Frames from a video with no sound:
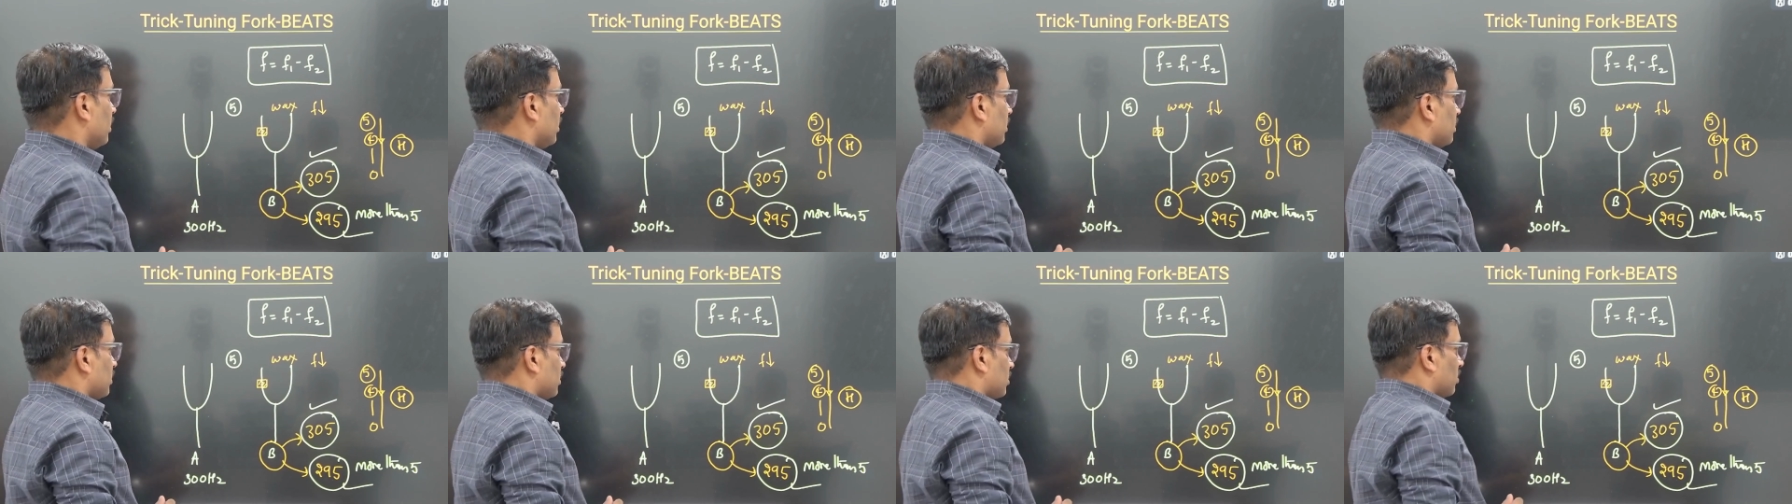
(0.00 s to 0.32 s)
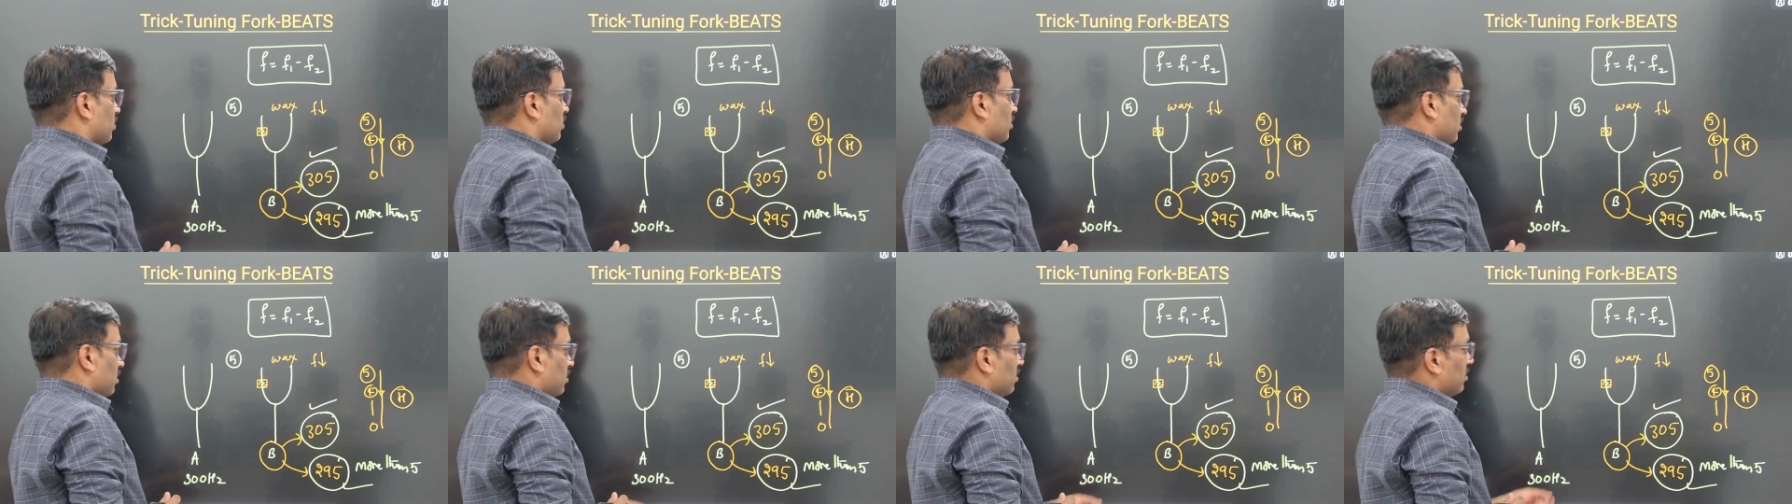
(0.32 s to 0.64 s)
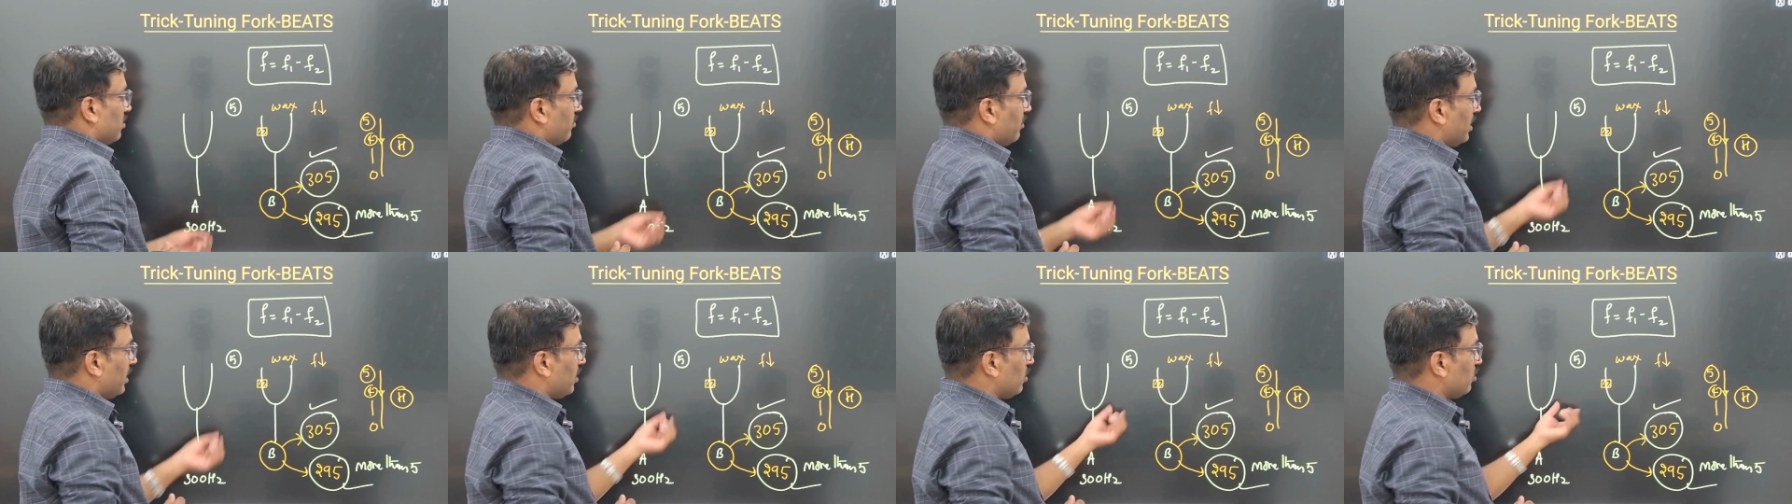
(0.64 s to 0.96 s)

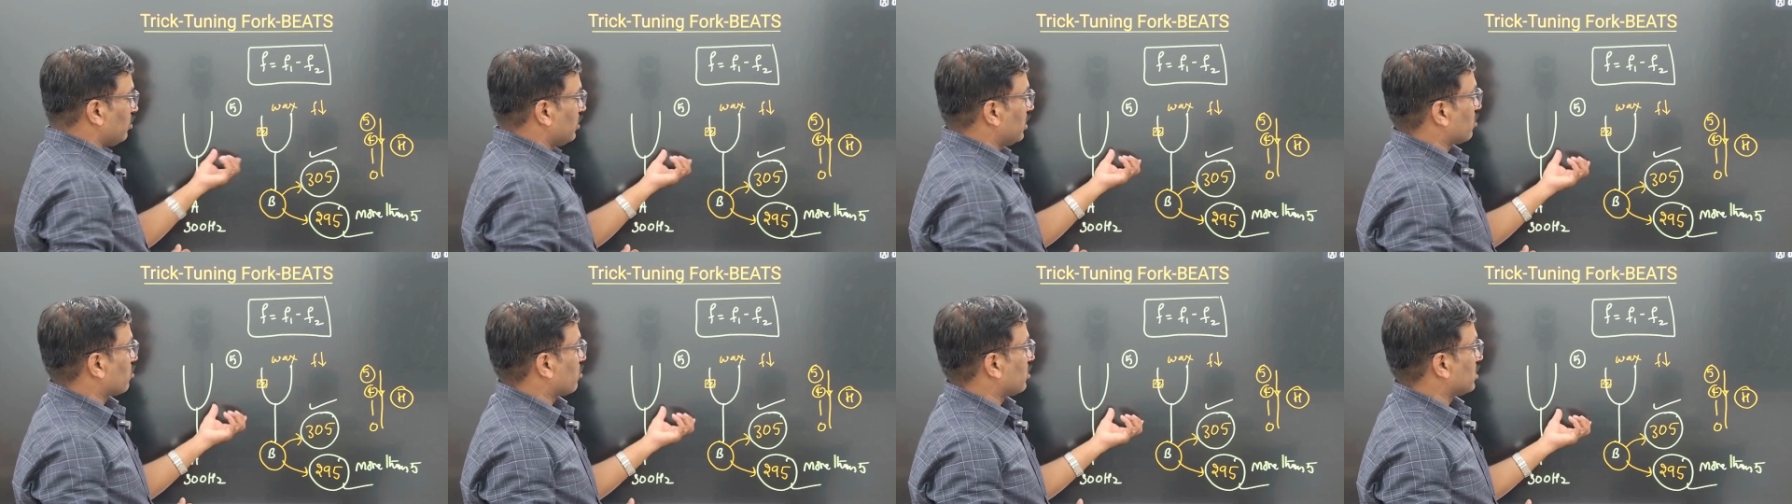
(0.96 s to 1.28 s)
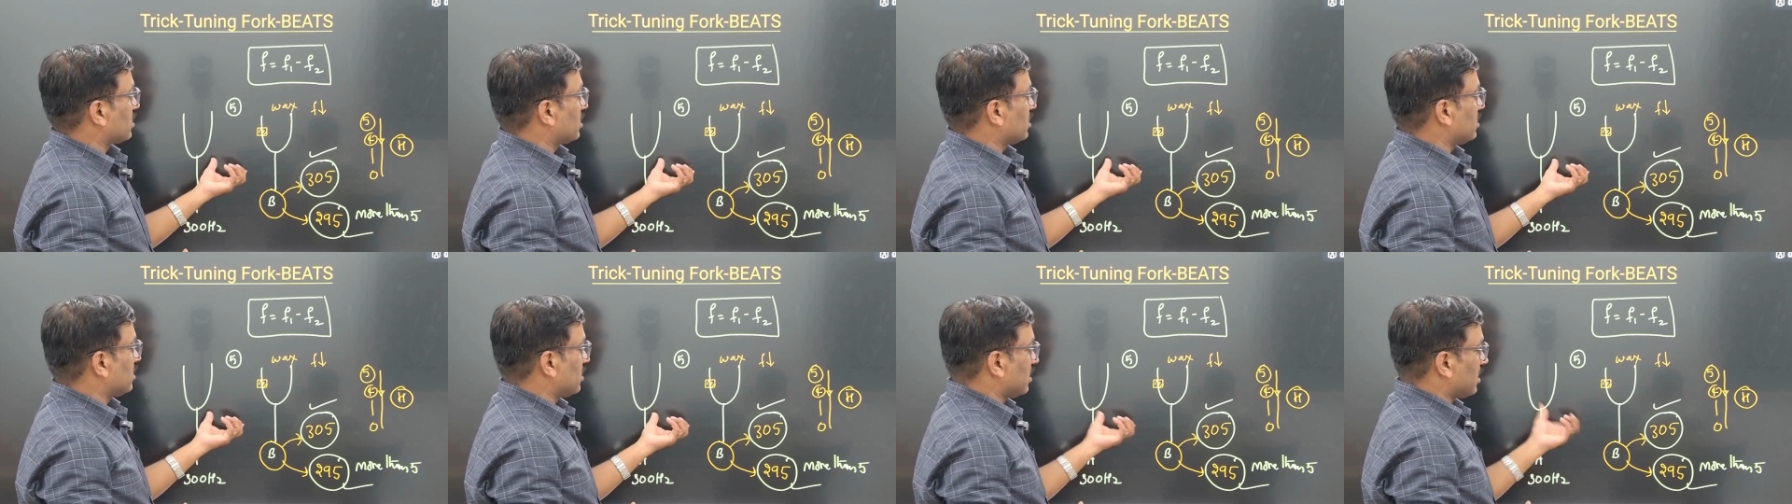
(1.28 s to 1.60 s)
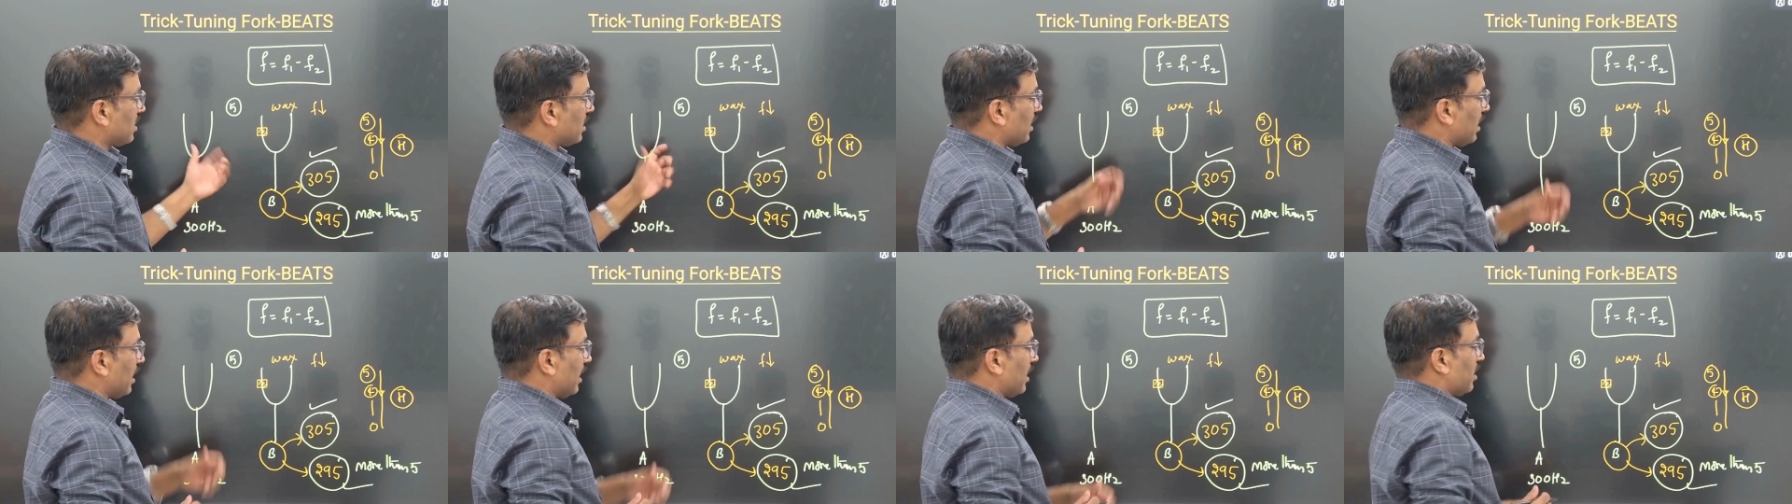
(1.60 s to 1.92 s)
So we'll do the questions
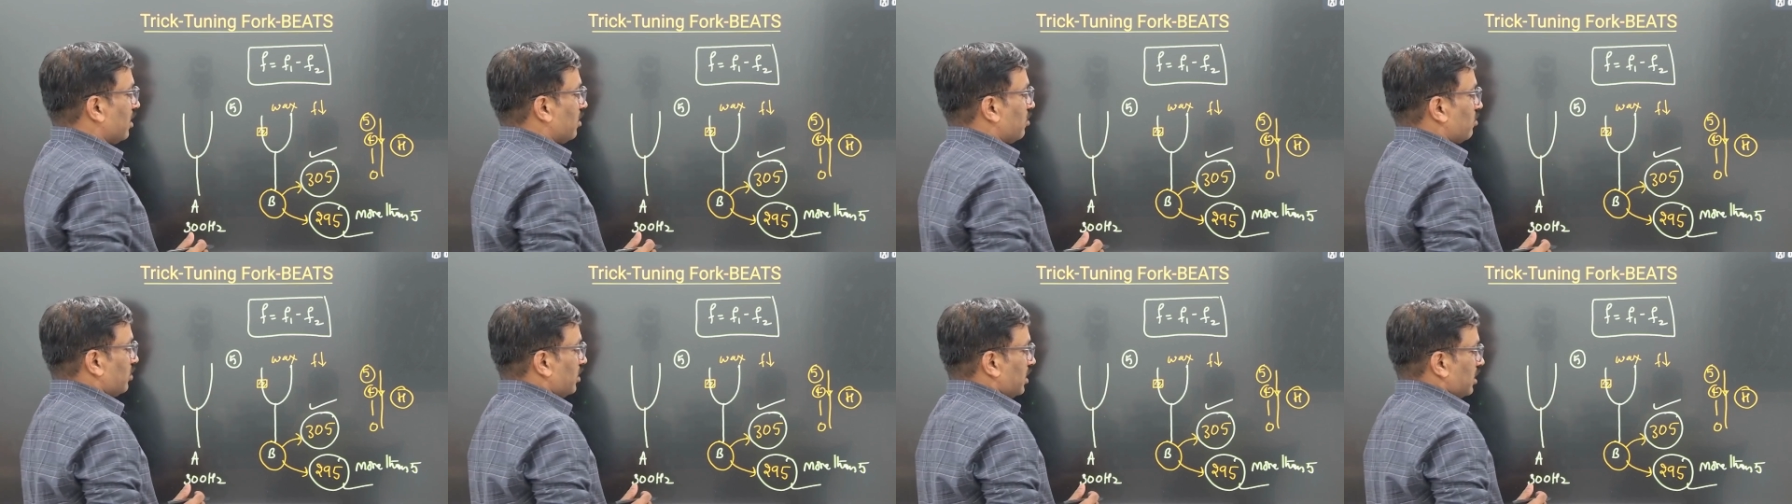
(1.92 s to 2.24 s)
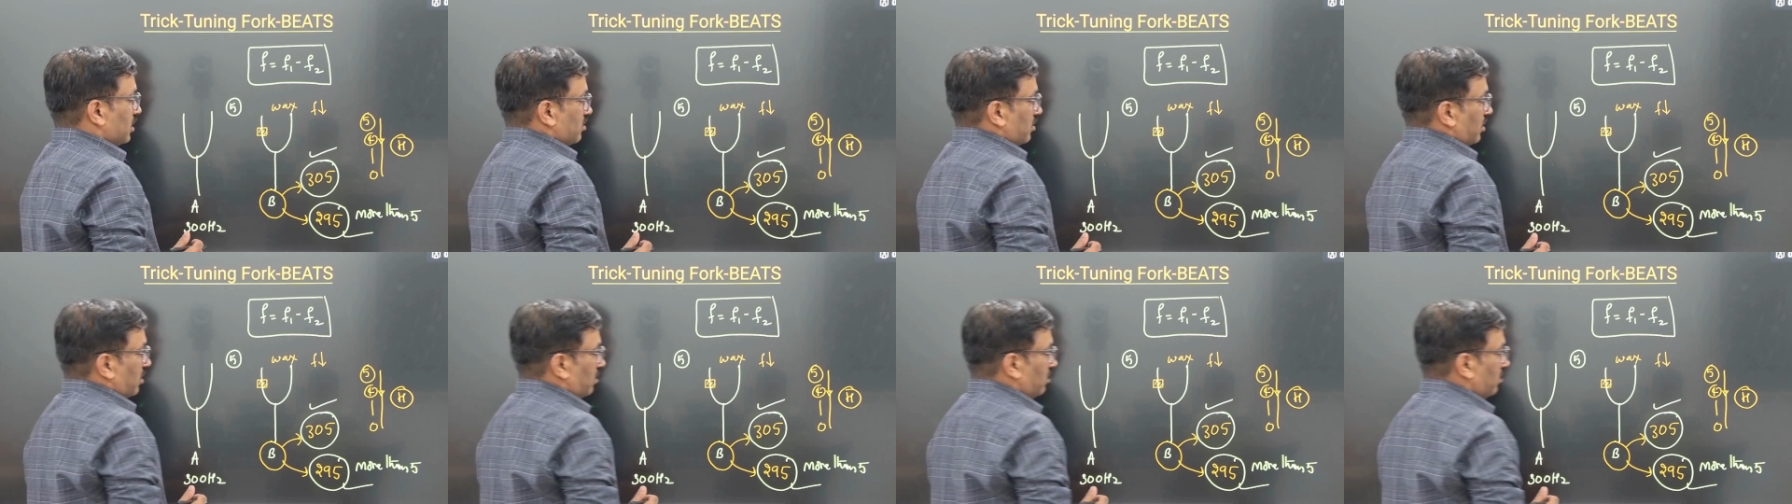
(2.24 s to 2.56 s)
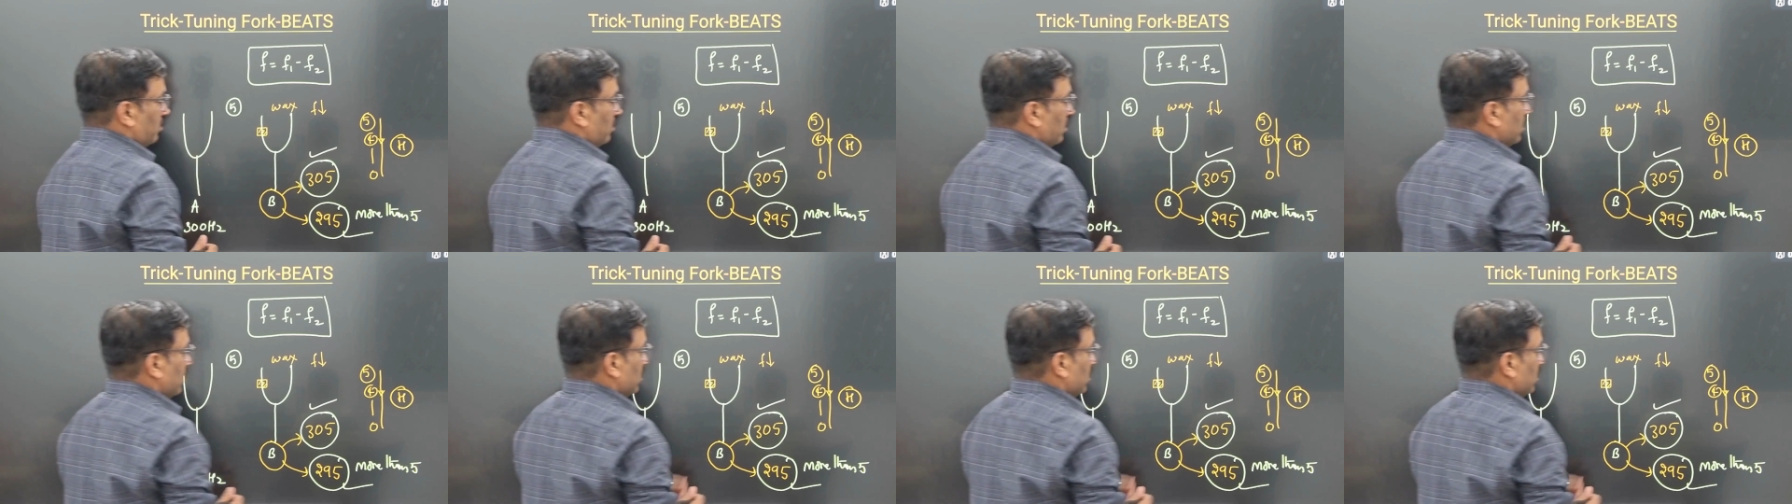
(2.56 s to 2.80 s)
related to this one, no?